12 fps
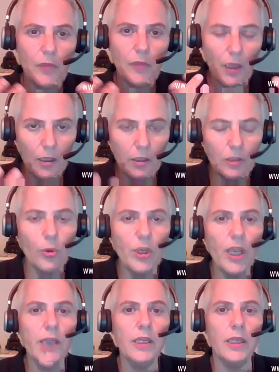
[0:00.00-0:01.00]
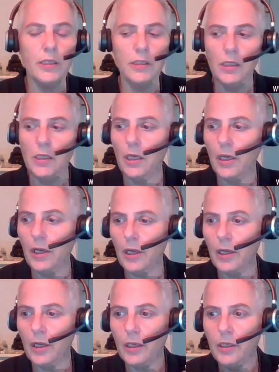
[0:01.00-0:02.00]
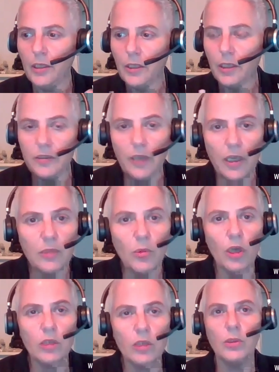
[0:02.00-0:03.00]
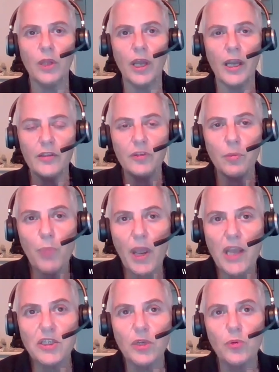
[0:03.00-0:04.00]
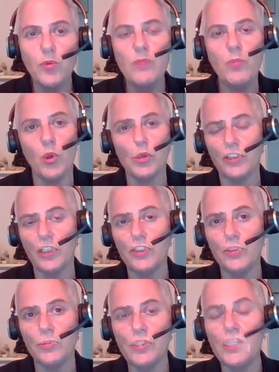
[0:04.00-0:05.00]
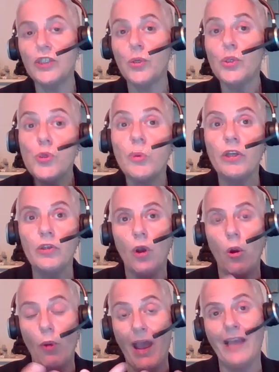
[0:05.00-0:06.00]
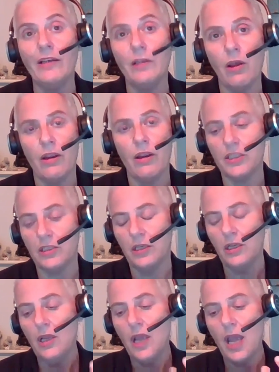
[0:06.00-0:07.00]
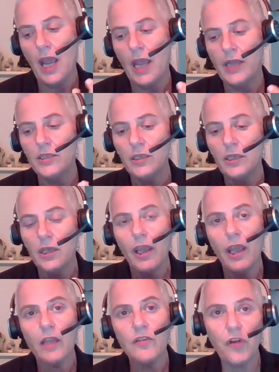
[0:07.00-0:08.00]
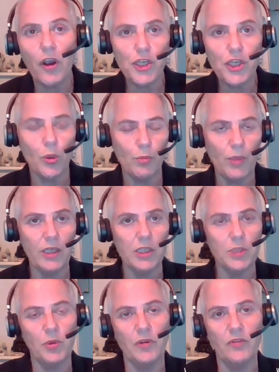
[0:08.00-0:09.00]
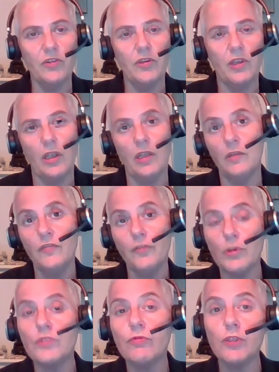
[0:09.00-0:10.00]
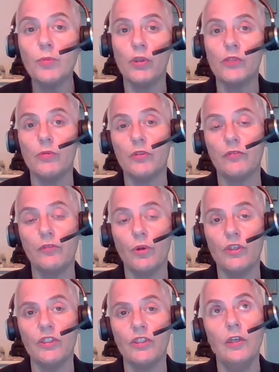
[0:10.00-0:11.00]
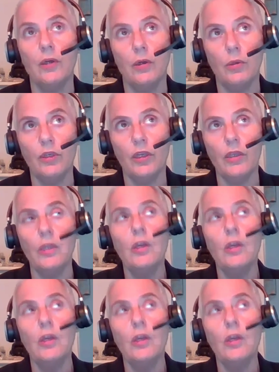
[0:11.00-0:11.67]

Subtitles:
in creating a data model and the basic reports that you need so you can go analyze and advise your management? And the first response was, of course, okay,